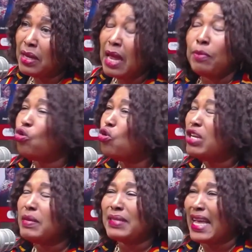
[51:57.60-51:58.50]
There be no
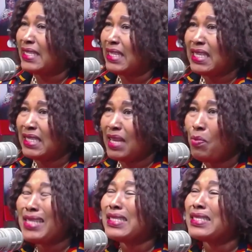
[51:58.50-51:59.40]
names I say
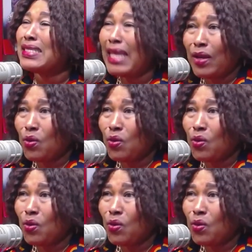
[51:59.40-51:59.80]
must say no.